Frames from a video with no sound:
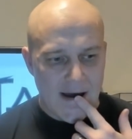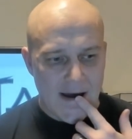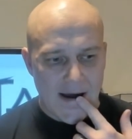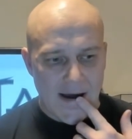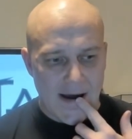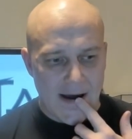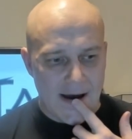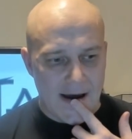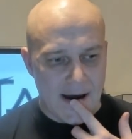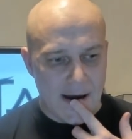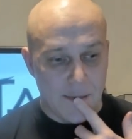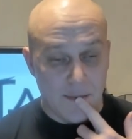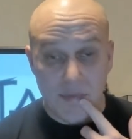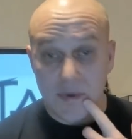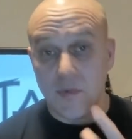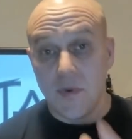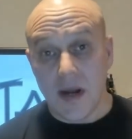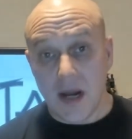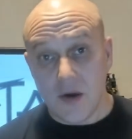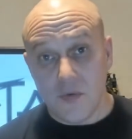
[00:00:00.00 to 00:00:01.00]
Uh,
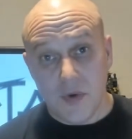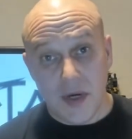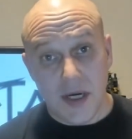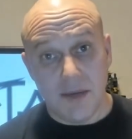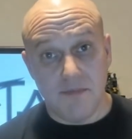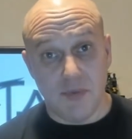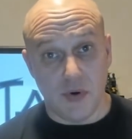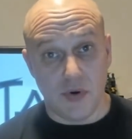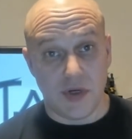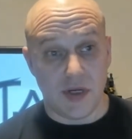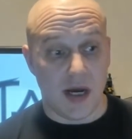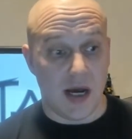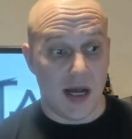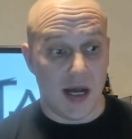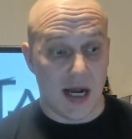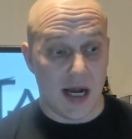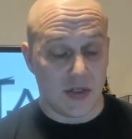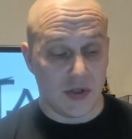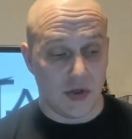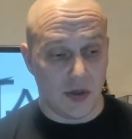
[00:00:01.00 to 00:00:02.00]
but when I read book, I
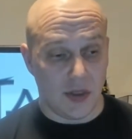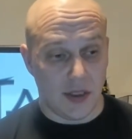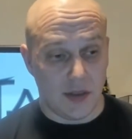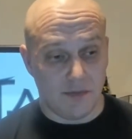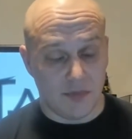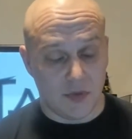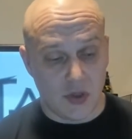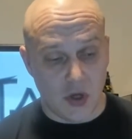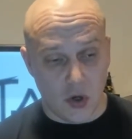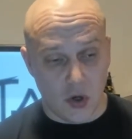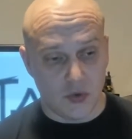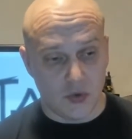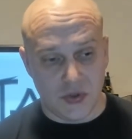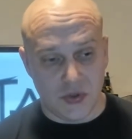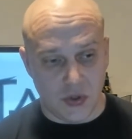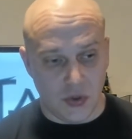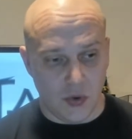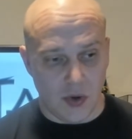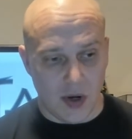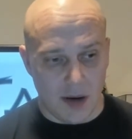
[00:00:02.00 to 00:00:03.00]
actually go
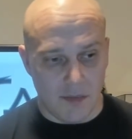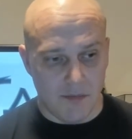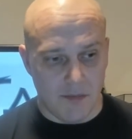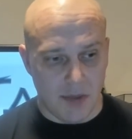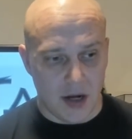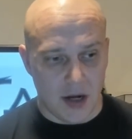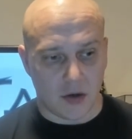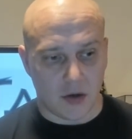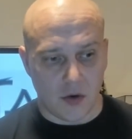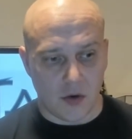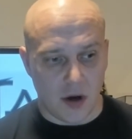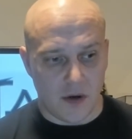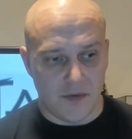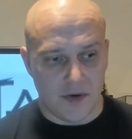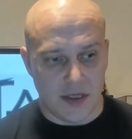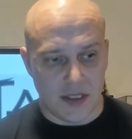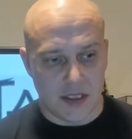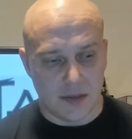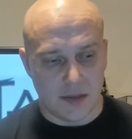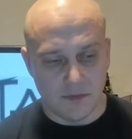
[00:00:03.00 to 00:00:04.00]
to uh,
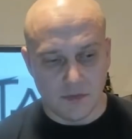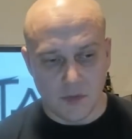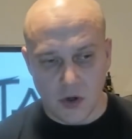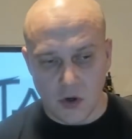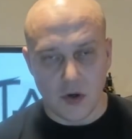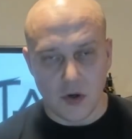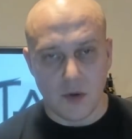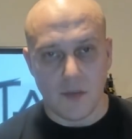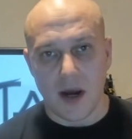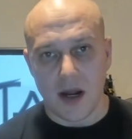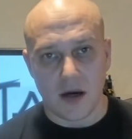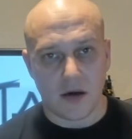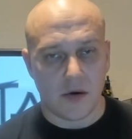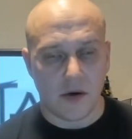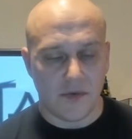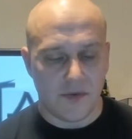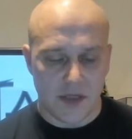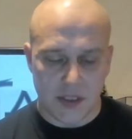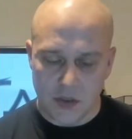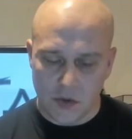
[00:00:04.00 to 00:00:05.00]
biographies,
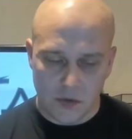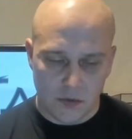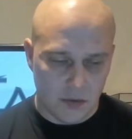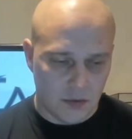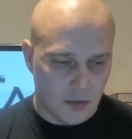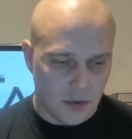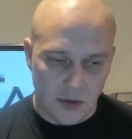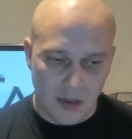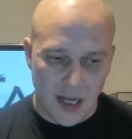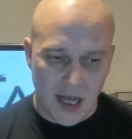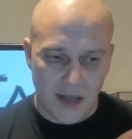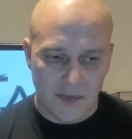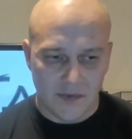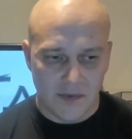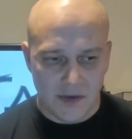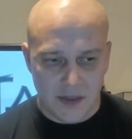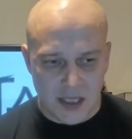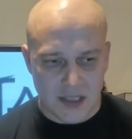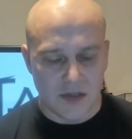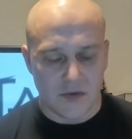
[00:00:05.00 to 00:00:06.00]
autobiographies or
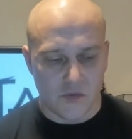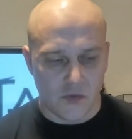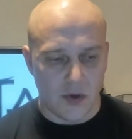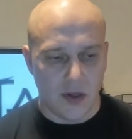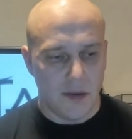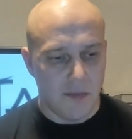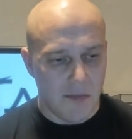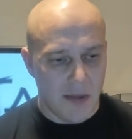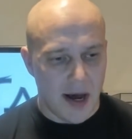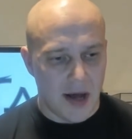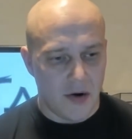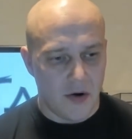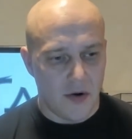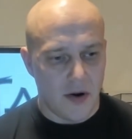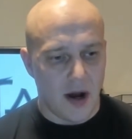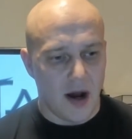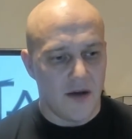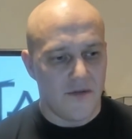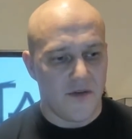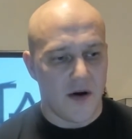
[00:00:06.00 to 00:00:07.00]
not, doesn't really matter.
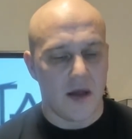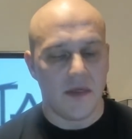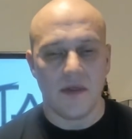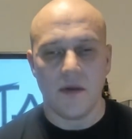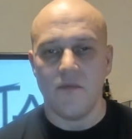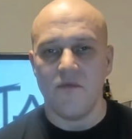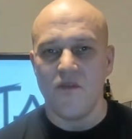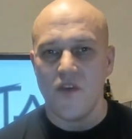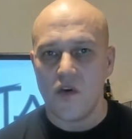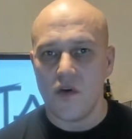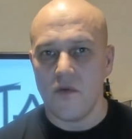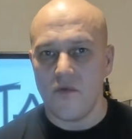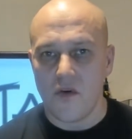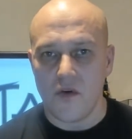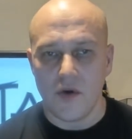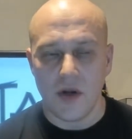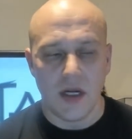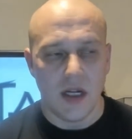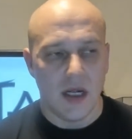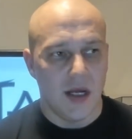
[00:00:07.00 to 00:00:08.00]
I find them very,
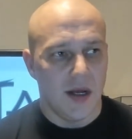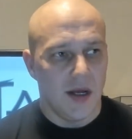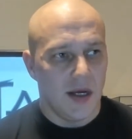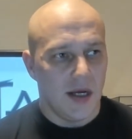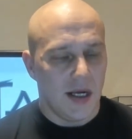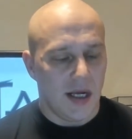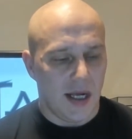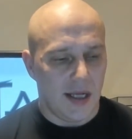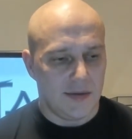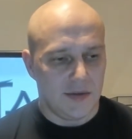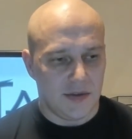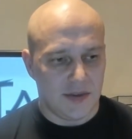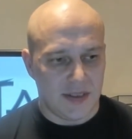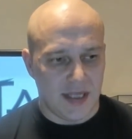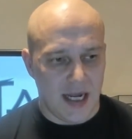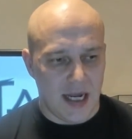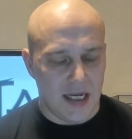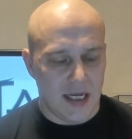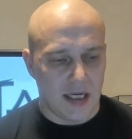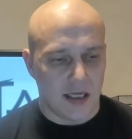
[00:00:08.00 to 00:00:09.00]
very
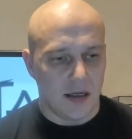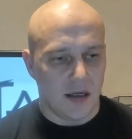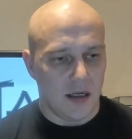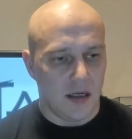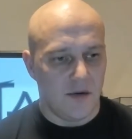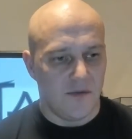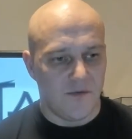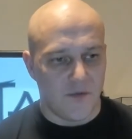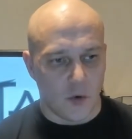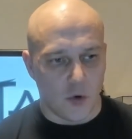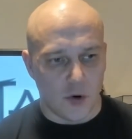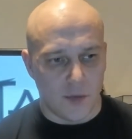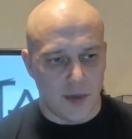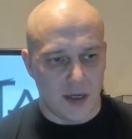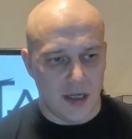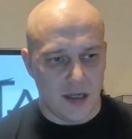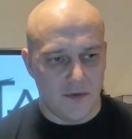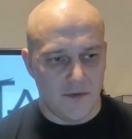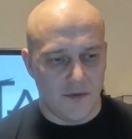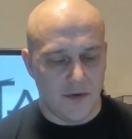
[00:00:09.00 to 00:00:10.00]
entertaining,
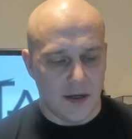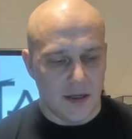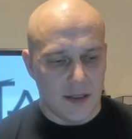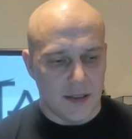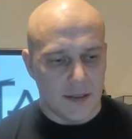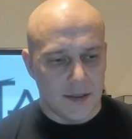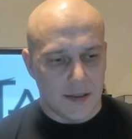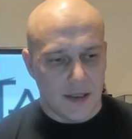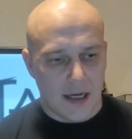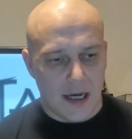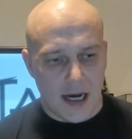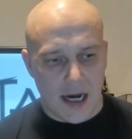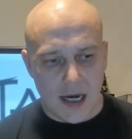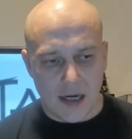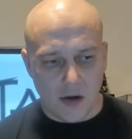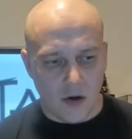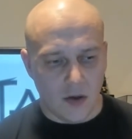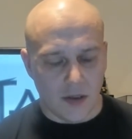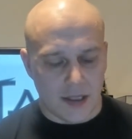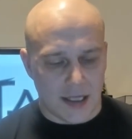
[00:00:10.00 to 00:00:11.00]
informative, and
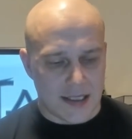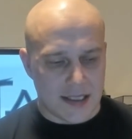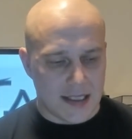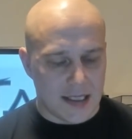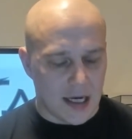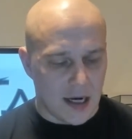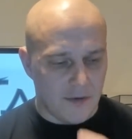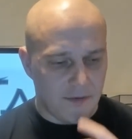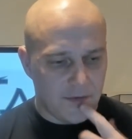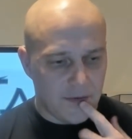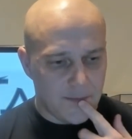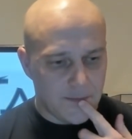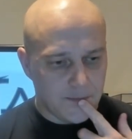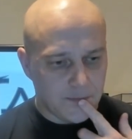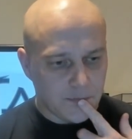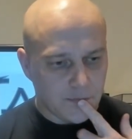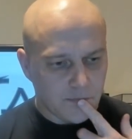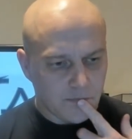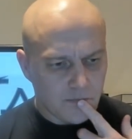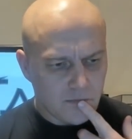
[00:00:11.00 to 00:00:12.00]
all that stuff,
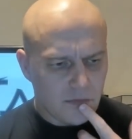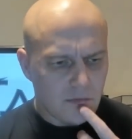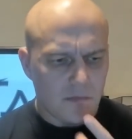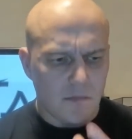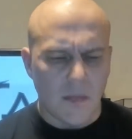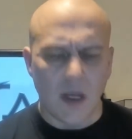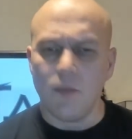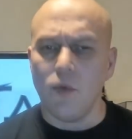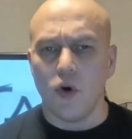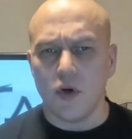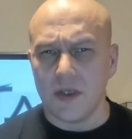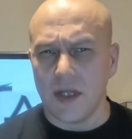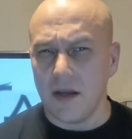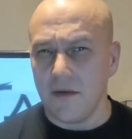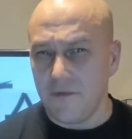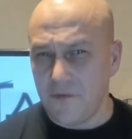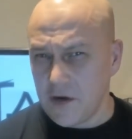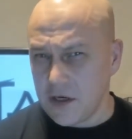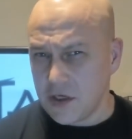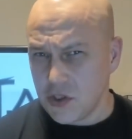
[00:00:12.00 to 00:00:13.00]
more than
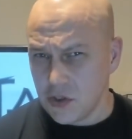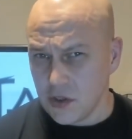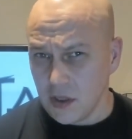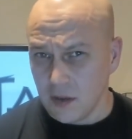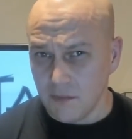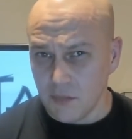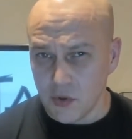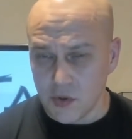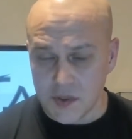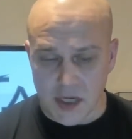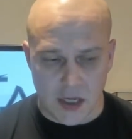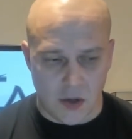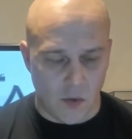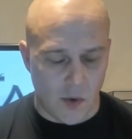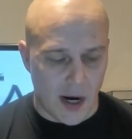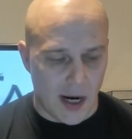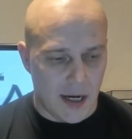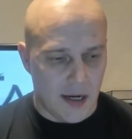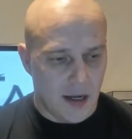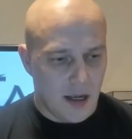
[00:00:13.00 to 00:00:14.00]
fictional books
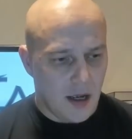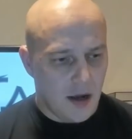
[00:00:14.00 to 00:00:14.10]
anyway.